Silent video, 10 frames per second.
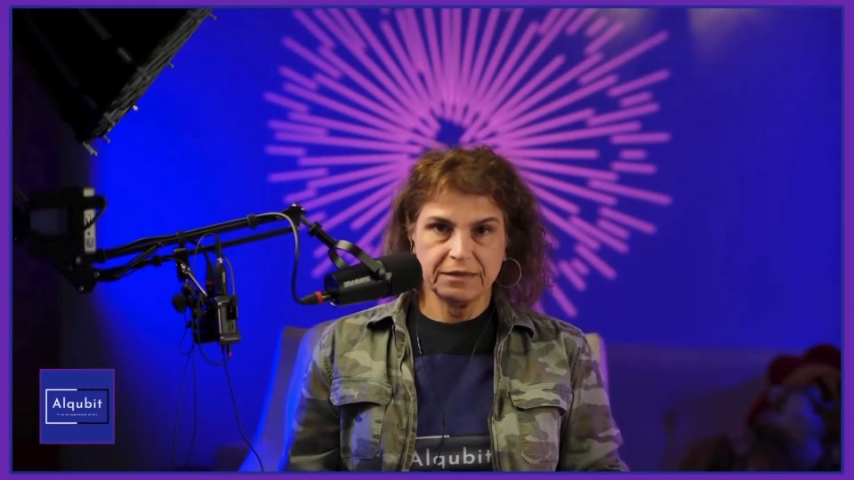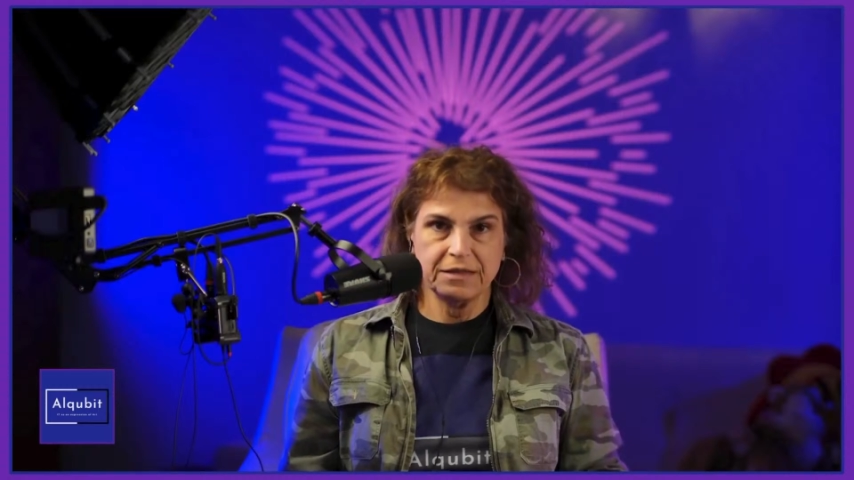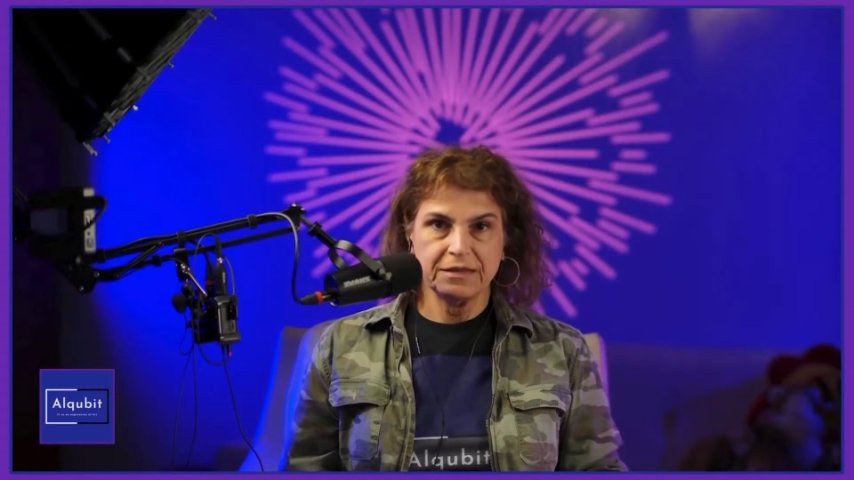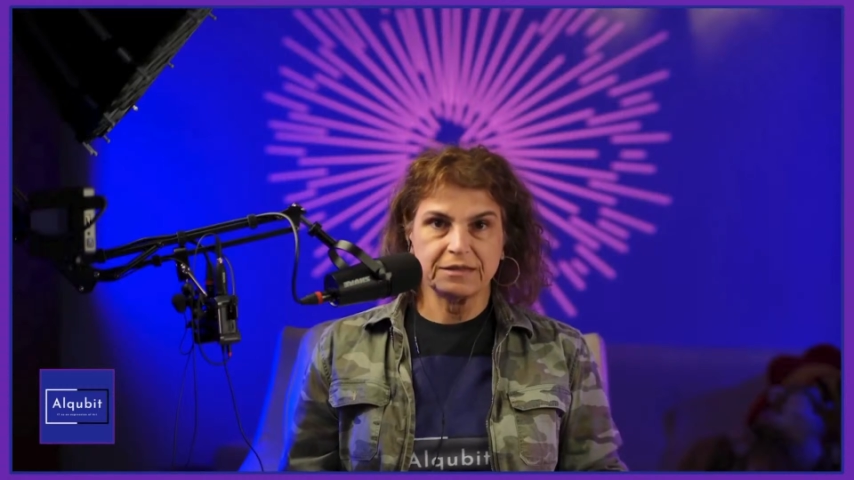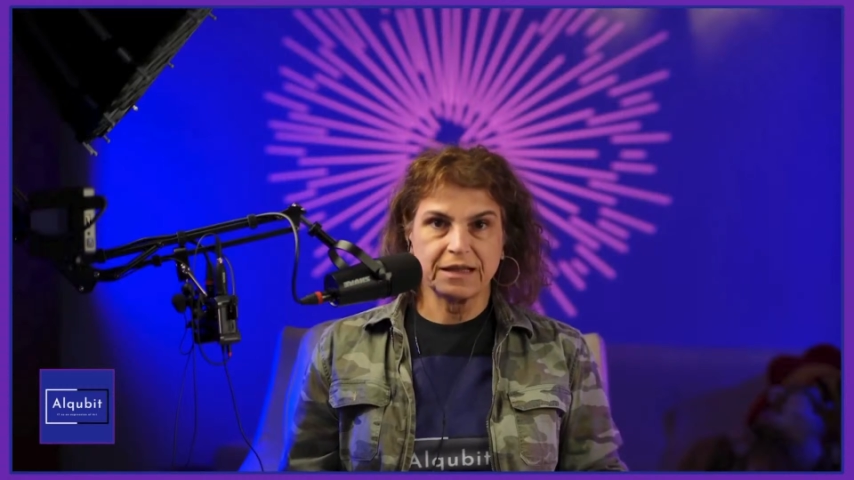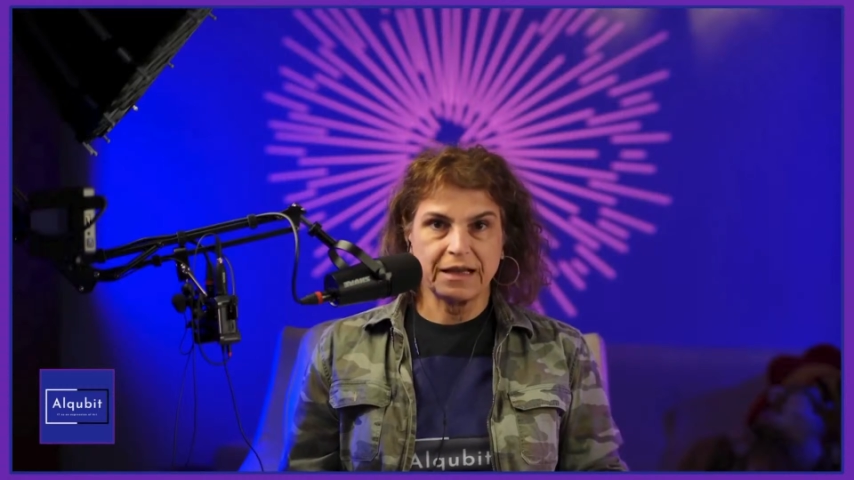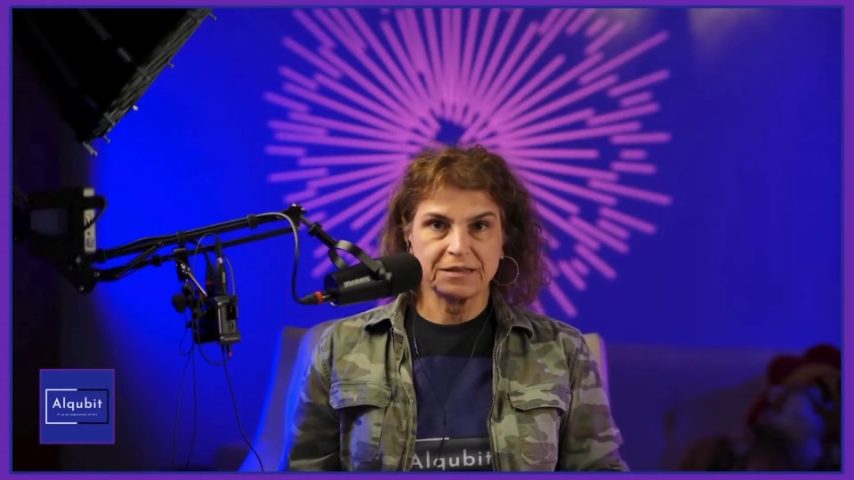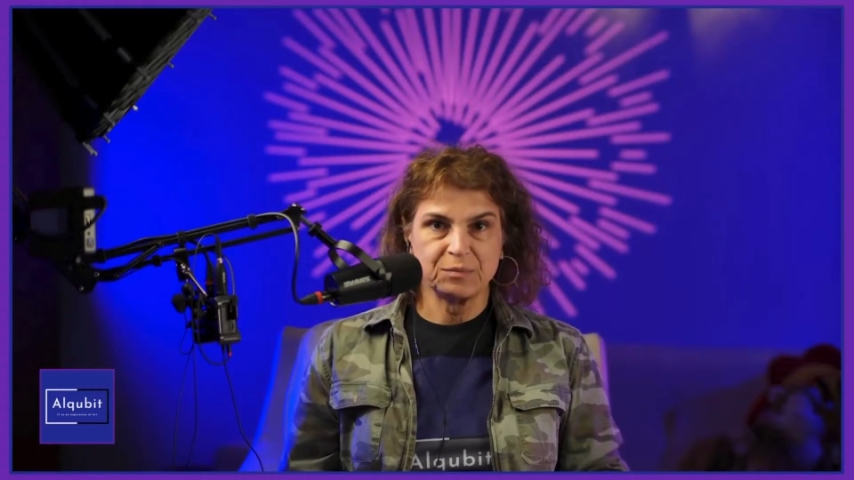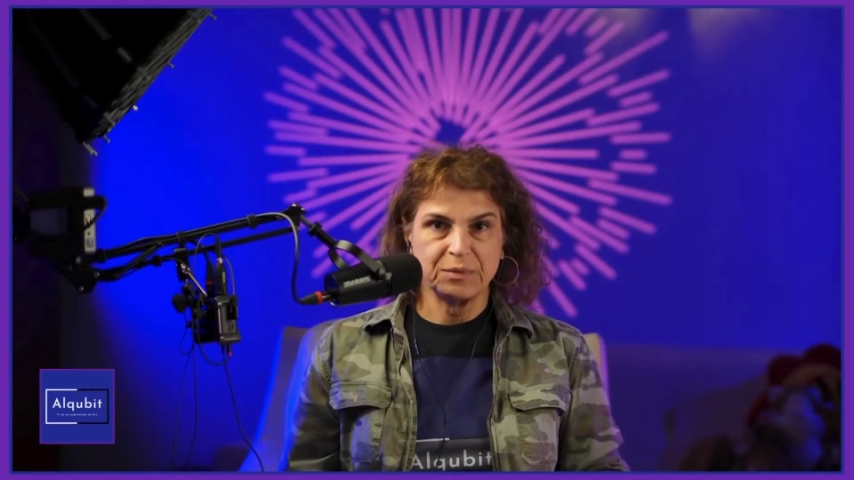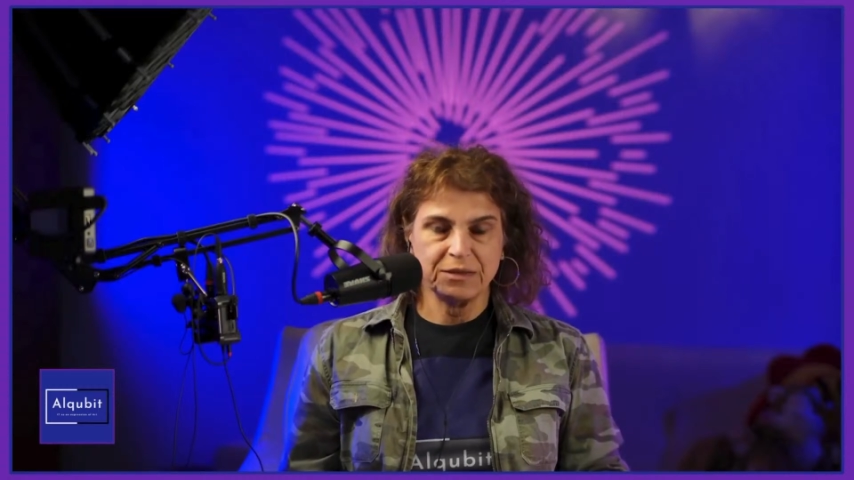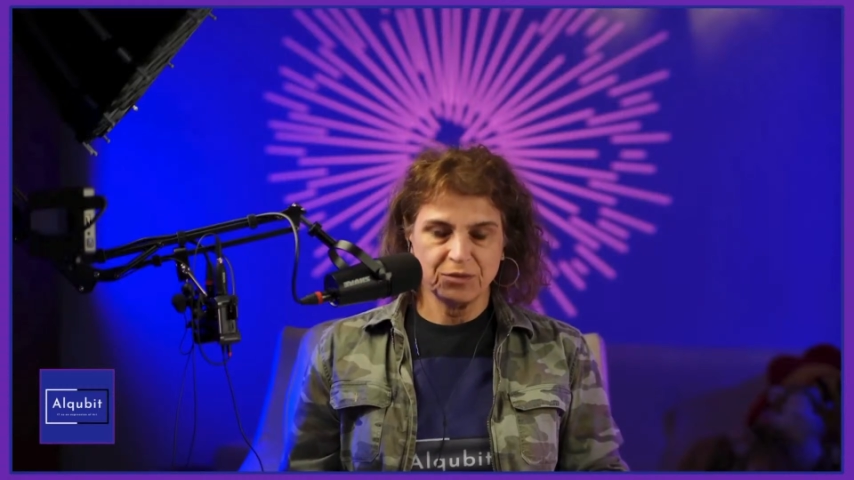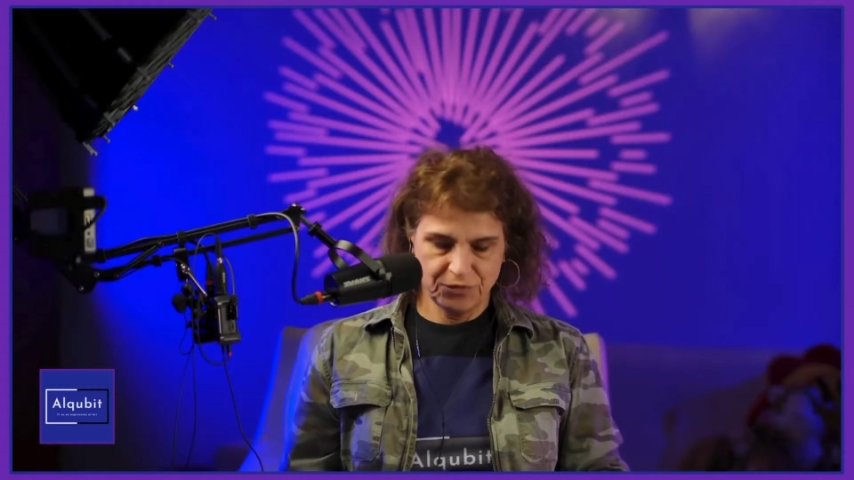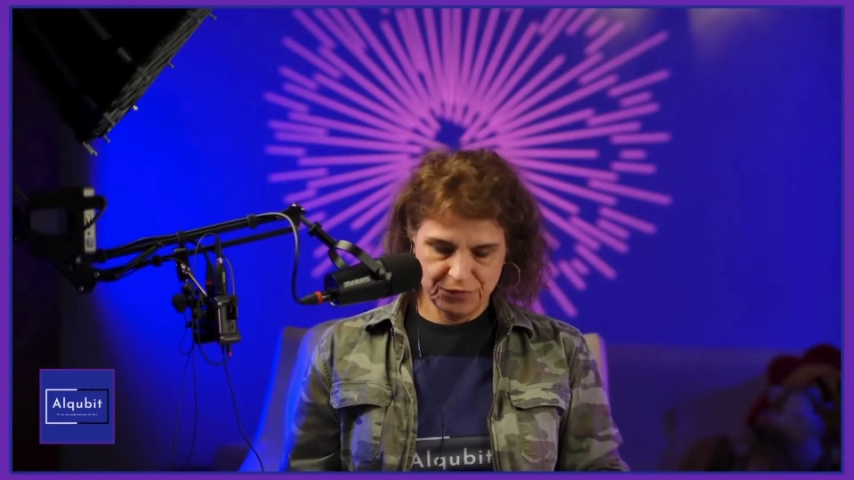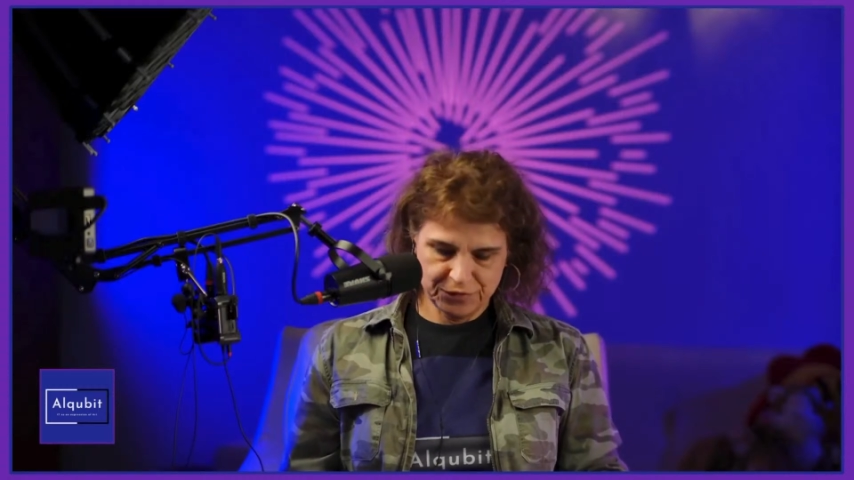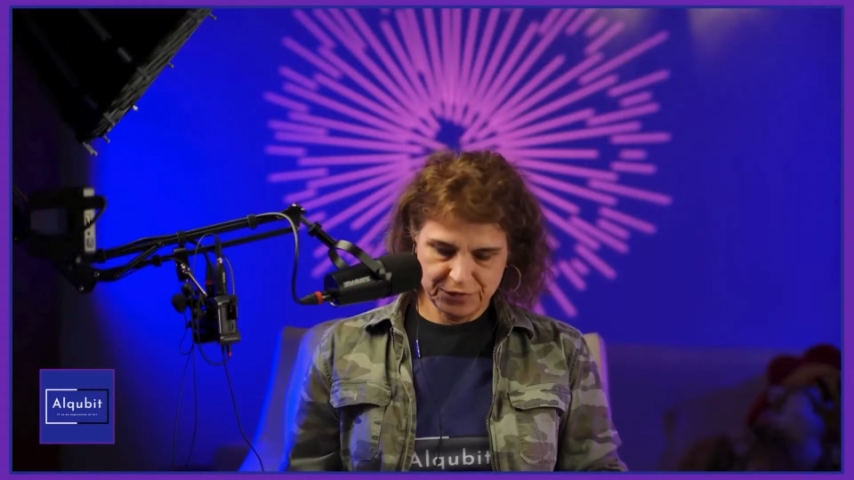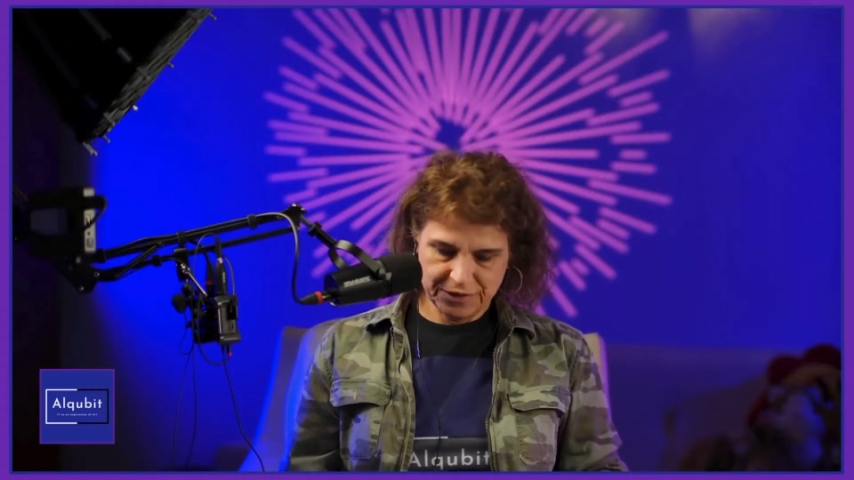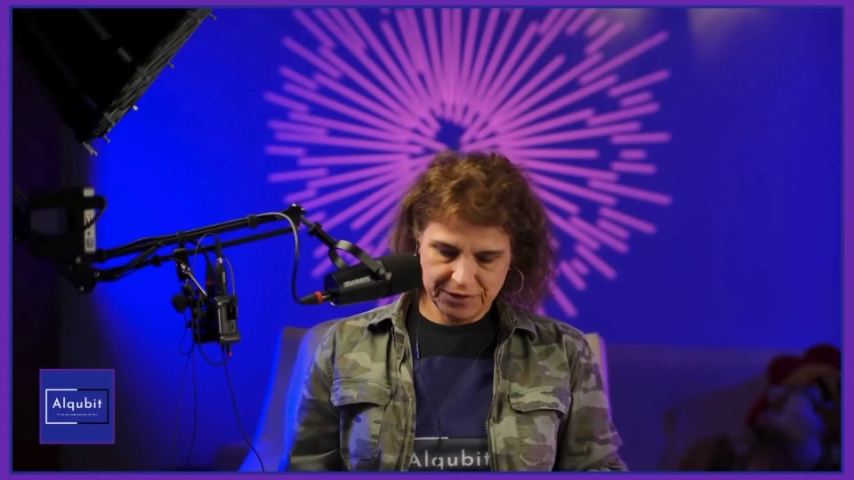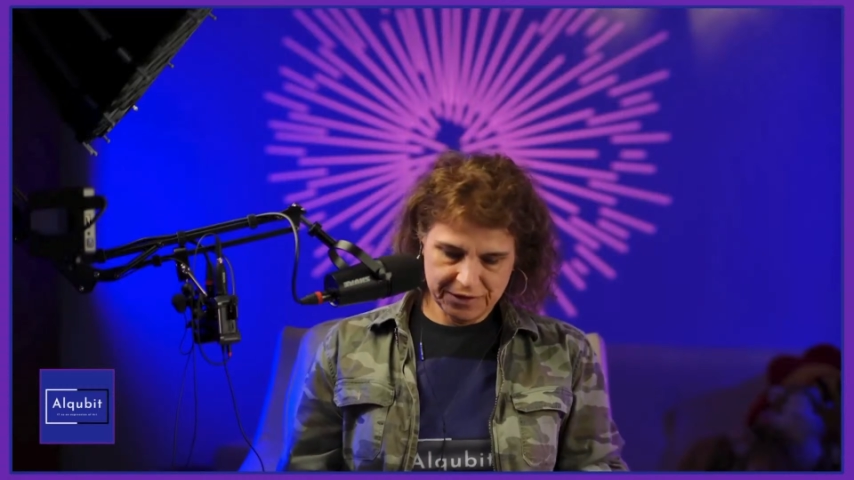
this has been of